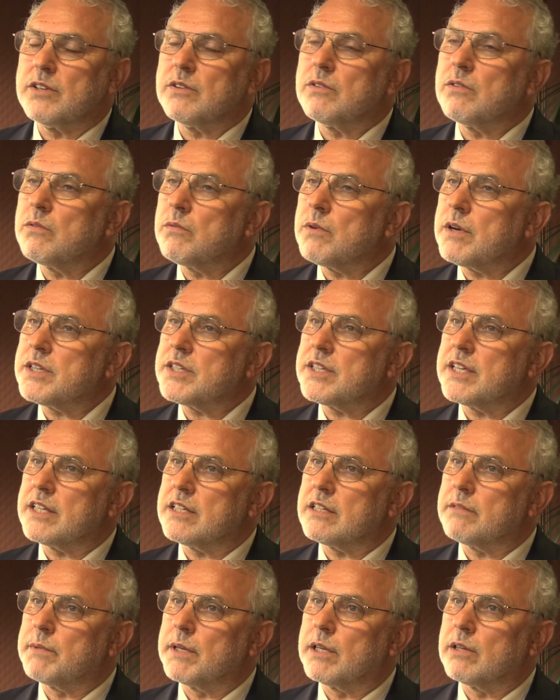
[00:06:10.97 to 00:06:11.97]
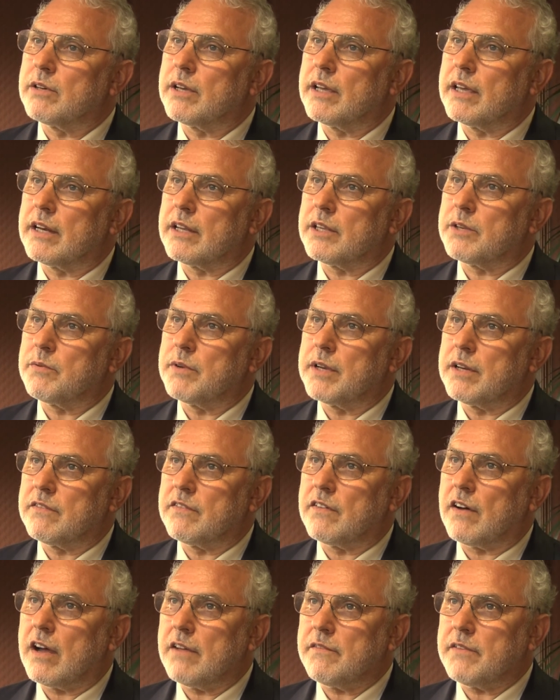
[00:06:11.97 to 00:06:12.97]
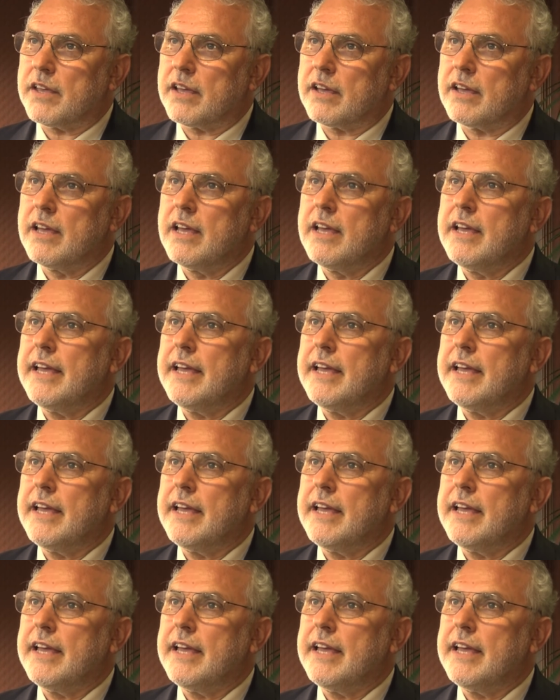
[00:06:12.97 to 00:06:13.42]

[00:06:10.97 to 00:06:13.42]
You always need to be looking at a 3 to 5 year.